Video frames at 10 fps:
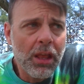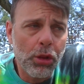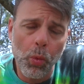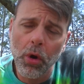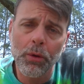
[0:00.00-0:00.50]

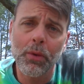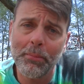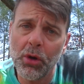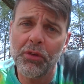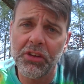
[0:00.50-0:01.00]
The word
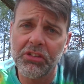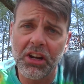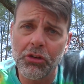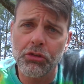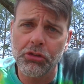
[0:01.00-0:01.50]
remove is
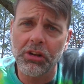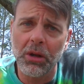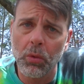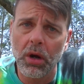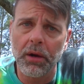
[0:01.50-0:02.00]
an
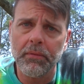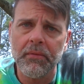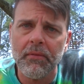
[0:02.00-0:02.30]
interesting word.